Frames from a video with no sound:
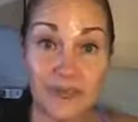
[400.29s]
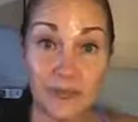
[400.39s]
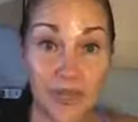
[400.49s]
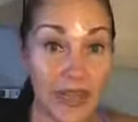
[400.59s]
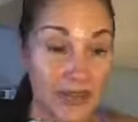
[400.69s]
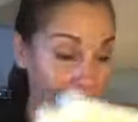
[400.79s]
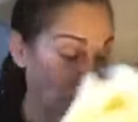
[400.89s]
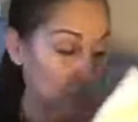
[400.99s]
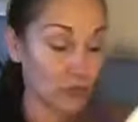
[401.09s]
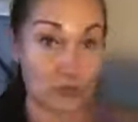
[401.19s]
bananas,
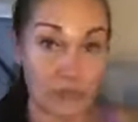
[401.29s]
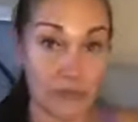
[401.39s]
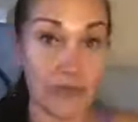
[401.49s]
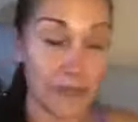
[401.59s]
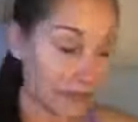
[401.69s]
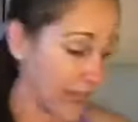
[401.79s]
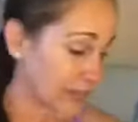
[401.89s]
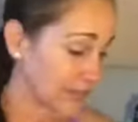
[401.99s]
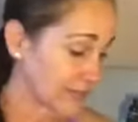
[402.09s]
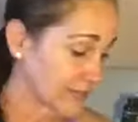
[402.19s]
those really ripe
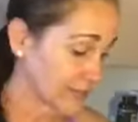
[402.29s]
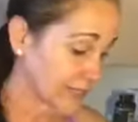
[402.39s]
bananas.